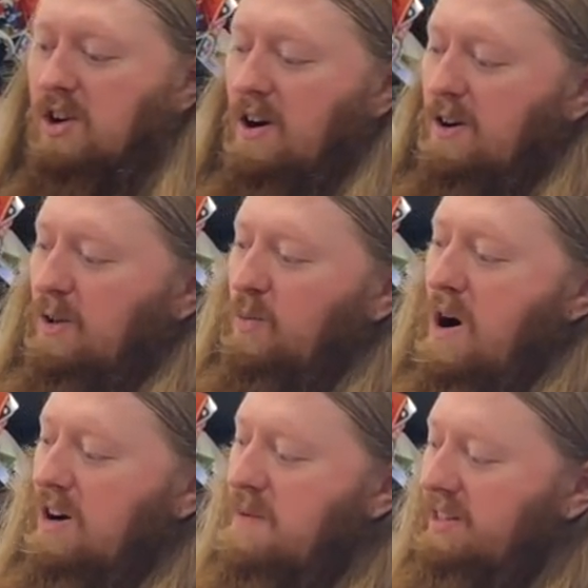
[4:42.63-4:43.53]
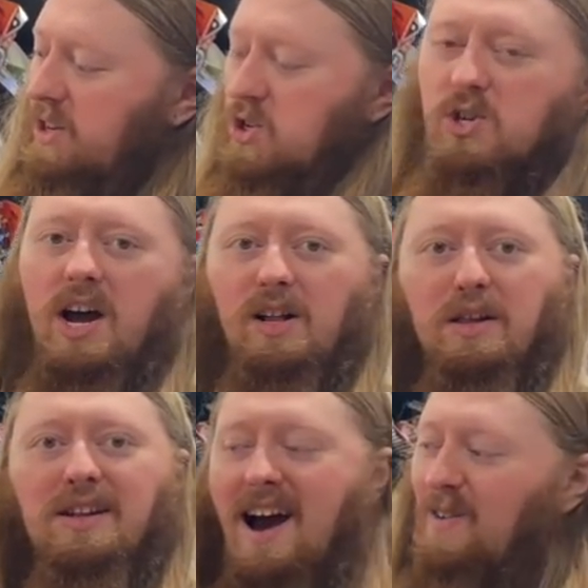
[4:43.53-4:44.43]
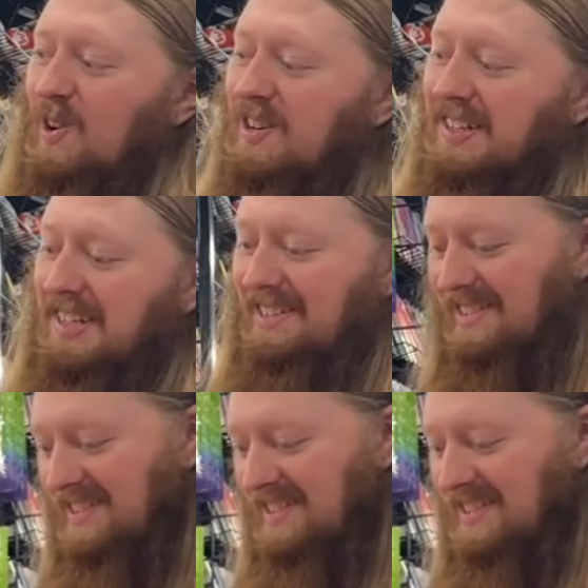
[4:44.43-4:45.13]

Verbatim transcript: Turtle Watermelon Shell Sours. They're